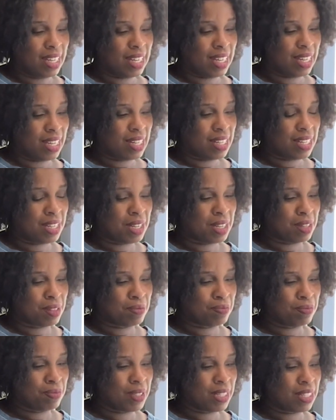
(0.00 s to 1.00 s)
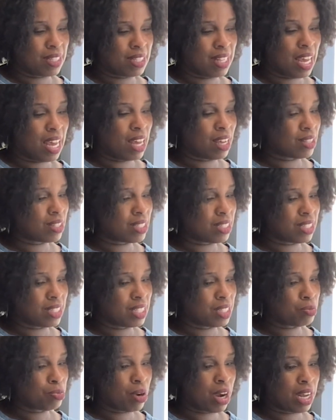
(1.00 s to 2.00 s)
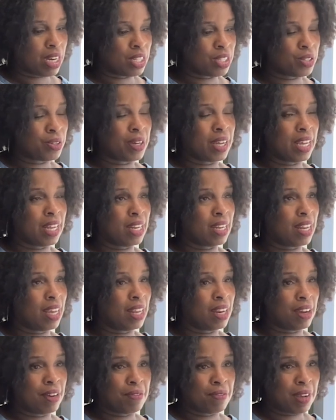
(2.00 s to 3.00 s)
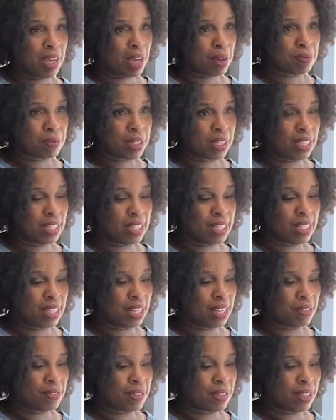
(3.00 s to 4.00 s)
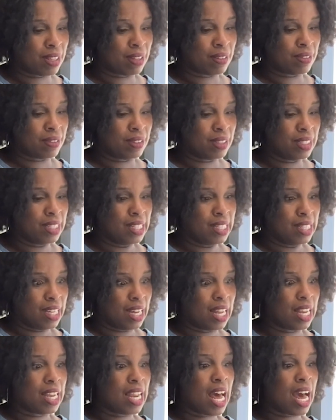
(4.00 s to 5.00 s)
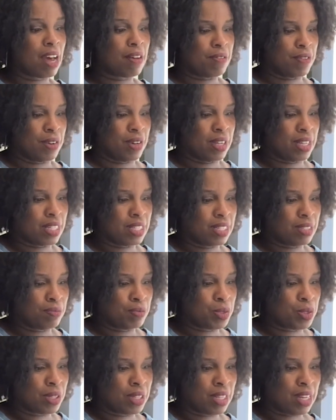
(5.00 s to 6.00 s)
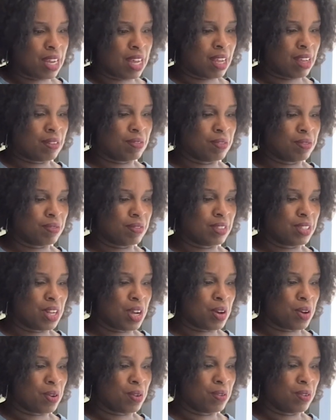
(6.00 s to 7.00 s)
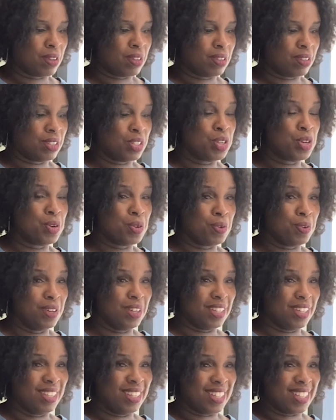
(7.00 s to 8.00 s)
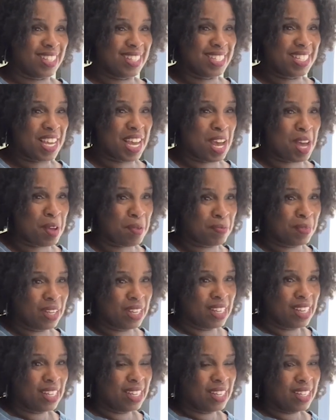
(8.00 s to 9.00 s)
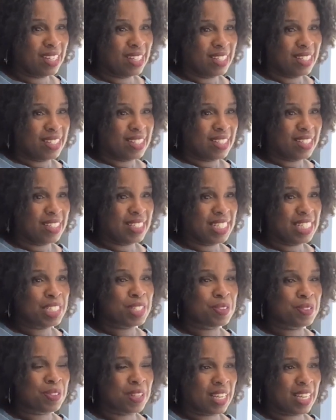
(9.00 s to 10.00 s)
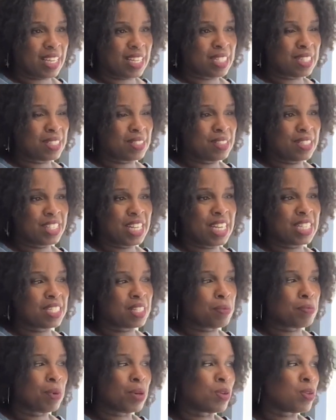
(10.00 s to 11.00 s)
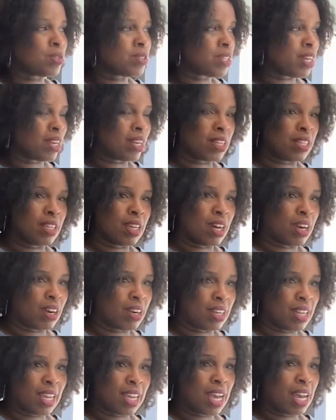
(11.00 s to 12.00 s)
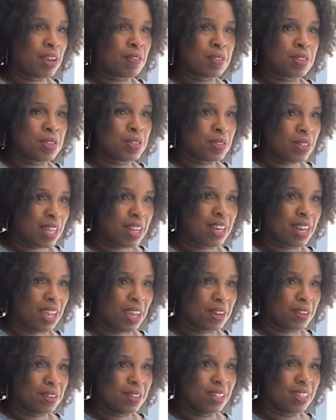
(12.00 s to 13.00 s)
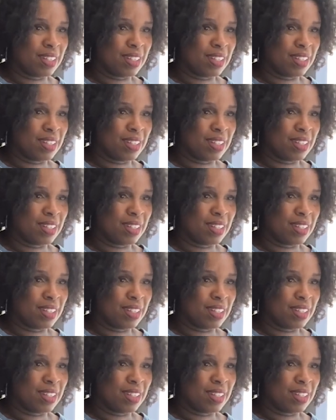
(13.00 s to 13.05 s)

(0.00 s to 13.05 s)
And um, the house is his pride and joy, and, and our family. He did everything, a lot for us, more than I know knew at the time. Little things, chasing moles out of the yard. Like I have to do that now.